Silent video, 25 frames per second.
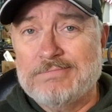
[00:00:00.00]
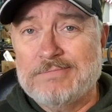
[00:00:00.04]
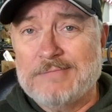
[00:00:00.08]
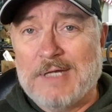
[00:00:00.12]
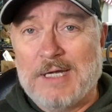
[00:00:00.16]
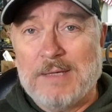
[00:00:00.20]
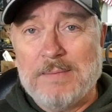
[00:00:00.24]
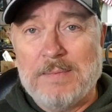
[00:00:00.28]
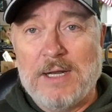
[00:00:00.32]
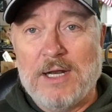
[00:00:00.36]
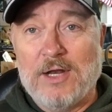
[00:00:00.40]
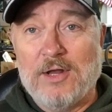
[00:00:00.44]

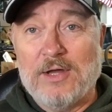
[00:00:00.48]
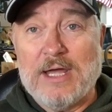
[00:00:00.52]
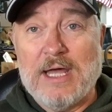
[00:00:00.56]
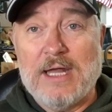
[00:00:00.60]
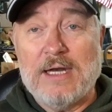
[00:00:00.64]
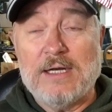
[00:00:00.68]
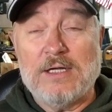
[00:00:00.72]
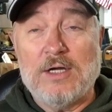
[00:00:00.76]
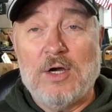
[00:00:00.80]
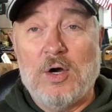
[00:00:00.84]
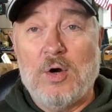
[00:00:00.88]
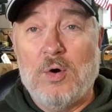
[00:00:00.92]
Now you may look
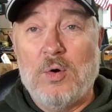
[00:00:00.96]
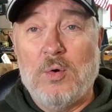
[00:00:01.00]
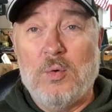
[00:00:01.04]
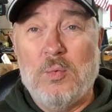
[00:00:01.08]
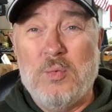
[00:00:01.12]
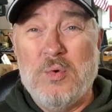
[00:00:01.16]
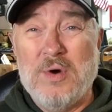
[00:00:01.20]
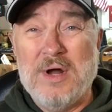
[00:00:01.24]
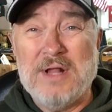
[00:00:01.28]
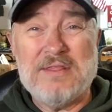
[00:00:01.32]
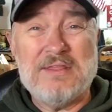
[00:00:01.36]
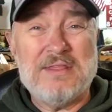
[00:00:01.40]
at it and go,
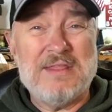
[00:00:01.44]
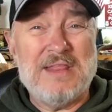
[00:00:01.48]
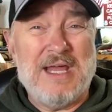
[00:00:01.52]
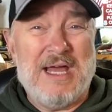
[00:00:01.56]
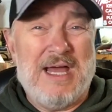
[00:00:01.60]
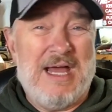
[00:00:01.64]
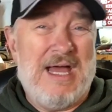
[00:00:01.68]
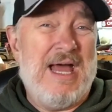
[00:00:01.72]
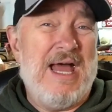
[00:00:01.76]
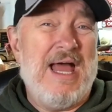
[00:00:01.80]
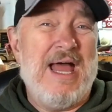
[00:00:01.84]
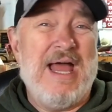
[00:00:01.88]
what
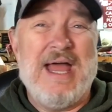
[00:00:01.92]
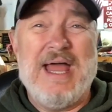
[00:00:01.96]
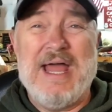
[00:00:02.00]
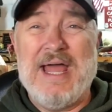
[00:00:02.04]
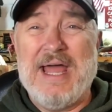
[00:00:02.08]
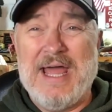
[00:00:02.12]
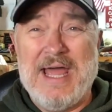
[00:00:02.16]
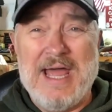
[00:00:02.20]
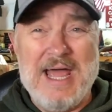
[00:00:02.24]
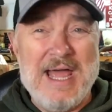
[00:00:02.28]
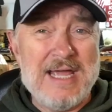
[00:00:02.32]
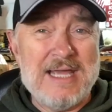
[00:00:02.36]
the
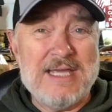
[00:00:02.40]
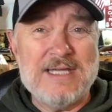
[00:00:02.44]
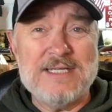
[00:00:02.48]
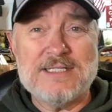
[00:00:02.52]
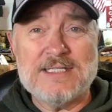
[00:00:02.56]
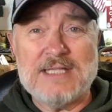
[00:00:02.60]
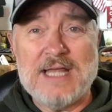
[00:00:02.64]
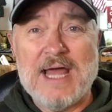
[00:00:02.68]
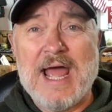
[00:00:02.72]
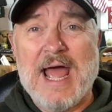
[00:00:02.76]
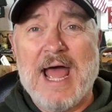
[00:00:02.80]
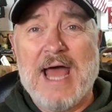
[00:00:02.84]
heck
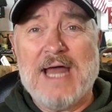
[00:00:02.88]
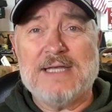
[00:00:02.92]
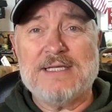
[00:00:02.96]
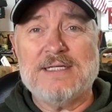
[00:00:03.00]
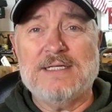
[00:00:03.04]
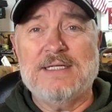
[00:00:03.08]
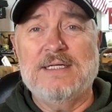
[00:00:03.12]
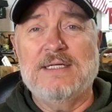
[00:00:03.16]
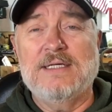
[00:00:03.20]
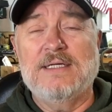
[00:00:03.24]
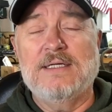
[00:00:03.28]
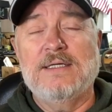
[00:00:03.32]
is that?
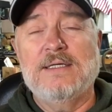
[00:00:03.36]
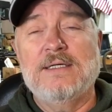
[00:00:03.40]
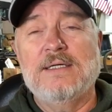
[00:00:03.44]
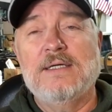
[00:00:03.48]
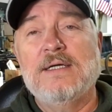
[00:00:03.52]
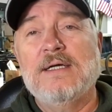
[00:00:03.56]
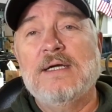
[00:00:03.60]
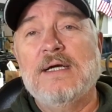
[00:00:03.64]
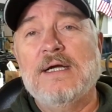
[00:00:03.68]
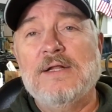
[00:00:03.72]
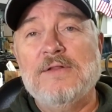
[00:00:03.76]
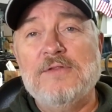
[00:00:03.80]

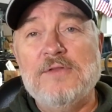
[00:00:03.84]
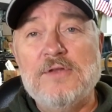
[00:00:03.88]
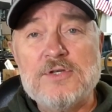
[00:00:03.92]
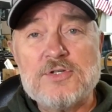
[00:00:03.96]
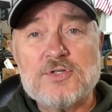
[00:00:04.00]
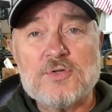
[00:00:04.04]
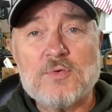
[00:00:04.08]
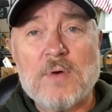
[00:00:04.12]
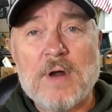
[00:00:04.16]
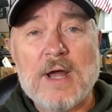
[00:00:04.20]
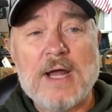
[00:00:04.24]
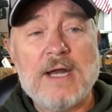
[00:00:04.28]

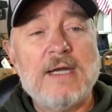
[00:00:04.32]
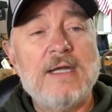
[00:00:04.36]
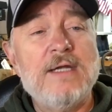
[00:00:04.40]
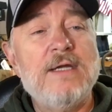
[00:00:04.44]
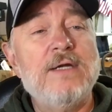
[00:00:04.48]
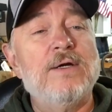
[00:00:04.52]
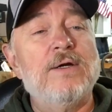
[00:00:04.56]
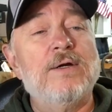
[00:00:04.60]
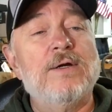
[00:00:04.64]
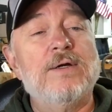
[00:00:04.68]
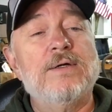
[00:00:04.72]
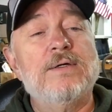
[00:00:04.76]
This right
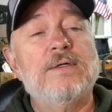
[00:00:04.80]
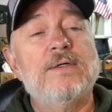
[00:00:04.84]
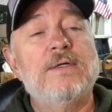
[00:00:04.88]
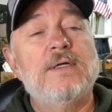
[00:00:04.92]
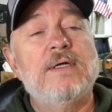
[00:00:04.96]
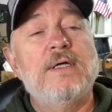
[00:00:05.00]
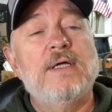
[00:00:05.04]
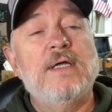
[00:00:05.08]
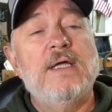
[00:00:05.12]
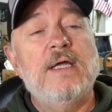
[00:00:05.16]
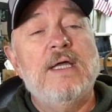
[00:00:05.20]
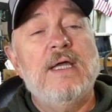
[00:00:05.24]
here
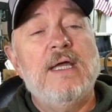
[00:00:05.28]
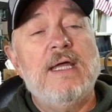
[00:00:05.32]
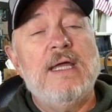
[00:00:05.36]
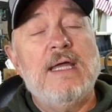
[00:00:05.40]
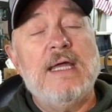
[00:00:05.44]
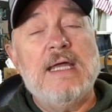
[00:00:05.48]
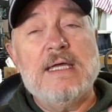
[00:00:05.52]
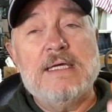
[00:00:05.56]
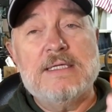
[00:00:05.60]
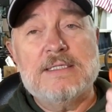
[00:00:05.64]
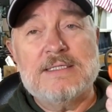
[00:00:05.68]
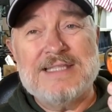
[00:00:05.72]

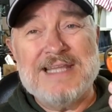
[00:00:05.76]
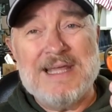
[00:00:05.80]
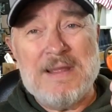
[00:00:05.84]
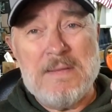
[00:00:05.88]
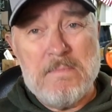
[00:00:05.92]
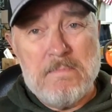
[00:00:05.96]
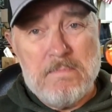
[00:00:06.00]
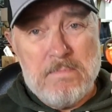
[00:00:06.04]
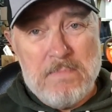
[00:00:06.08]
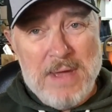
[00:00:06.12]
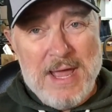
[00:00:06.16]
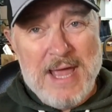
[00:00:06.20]
is the
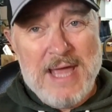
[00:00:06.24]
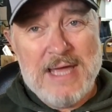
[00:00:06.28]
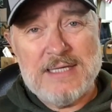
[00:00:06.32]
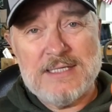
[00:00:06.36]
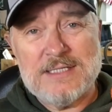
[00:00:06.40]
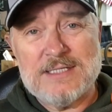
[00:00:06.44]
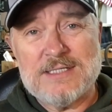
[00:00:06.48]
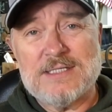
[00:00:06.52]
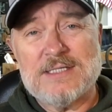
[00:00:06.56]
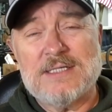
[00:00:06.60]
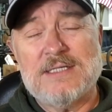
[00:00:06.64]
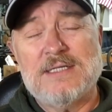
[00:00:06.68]

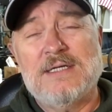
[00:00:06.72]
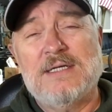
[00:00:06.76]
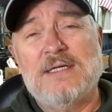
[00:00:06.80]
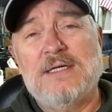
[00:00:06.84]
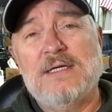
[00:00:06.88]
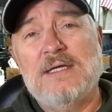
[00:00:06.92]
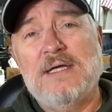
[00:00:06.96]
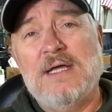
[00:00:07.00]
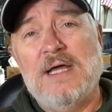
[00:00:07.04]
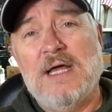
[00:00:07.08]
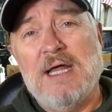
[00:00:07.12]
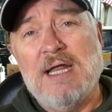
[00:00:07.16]
best
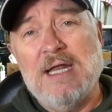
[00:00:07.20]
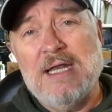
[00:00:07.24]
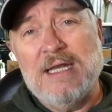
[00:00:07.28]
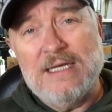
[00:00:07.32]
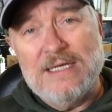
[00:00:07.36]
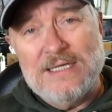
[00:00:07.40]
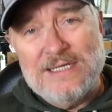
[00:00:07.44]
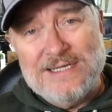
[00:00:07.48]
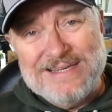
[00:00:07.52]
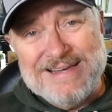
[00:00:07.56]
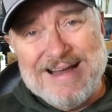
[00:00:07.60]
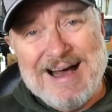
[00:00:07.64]

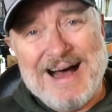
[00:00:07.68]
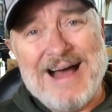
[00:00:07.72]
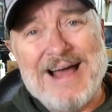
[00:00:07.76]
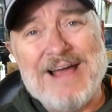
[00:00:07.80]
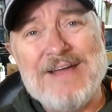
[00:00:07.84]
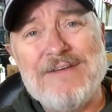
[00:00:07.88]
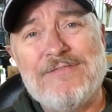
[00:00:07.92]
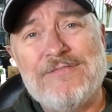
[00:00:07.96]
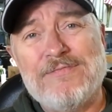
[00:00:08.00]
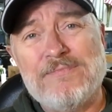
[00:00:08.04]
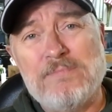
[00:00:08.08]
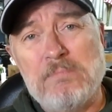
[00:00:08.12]
knife